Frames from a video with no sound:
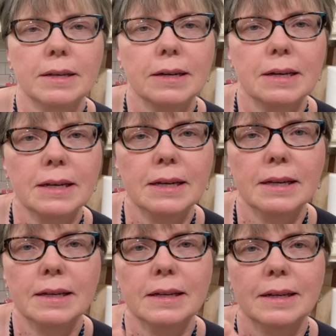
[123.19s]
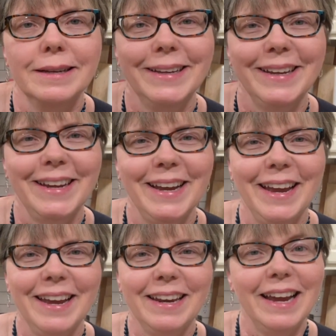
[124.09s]
on it.
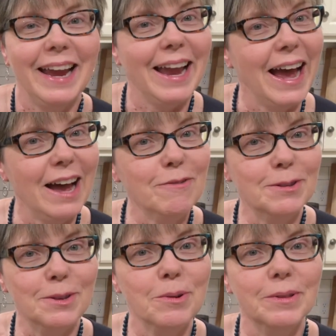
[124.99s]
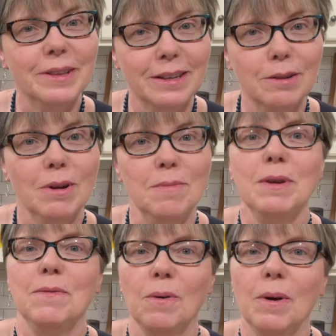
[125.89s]
And I have sold this one
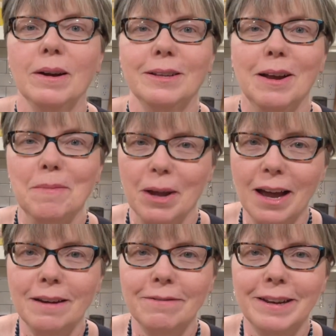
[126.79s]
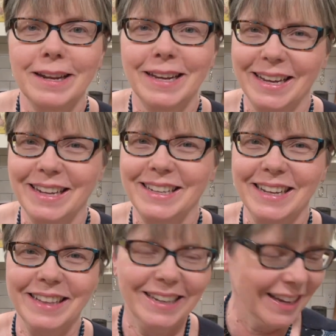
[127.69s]
before, so I'm confident I can
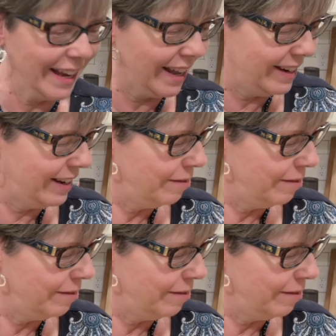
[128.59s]
sell it again.